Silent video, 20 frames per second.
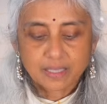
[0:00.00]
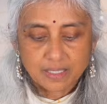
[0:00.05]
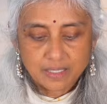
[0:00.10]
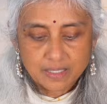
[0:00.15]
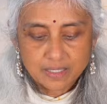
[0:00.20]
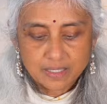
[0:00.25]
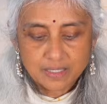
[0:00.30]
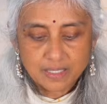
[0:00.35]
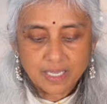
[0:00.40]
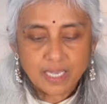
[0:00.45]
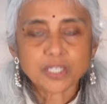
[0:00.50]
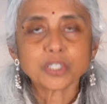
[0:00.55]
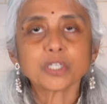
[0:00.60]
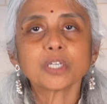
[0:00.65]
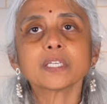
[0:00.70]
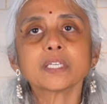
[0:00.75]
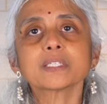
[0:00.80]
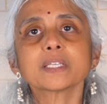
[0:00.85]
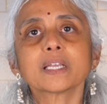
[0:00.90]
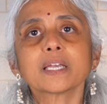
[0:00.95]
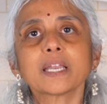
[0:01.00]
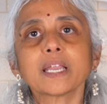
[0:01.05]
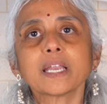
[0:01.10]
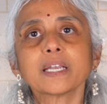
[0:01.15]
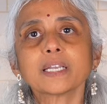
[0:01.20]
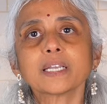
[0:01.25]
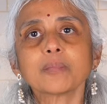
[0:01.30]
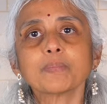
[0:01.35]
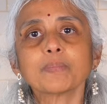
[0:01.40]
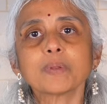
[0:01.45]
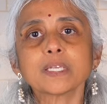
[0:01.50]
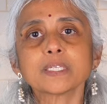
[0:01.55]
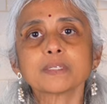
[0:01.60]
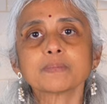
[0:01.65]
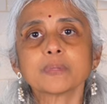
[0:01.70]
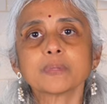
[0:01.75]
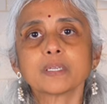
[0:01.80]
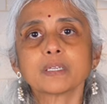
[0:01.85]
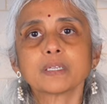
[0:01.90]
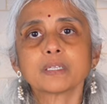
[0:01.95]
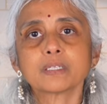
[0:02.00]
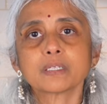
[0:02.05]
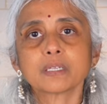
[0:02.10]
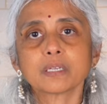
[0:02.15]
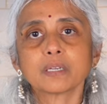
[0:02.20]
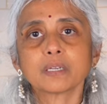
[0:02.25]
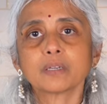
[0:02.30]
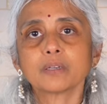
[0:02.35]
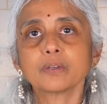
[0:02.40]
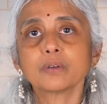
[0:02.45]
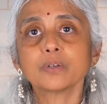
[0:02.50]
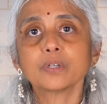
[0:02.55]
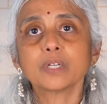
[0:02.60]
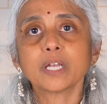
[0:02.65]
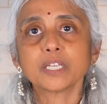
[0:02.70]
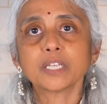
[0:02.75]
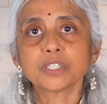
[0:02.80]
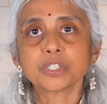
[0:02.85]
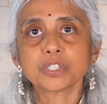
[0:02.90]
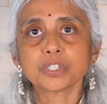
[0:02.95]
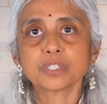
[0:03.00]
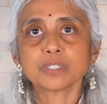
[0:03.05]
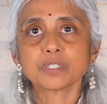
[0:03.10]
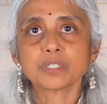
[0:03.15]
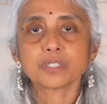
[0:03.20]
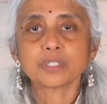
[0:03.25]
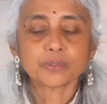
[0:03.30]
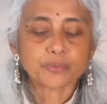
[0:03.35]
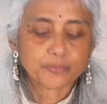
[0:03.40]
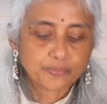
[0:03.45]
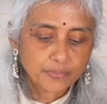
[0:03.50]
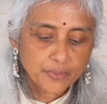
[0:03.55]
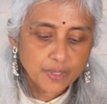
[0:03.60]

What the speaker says: This actually is a great replacement. It's a good digestion too.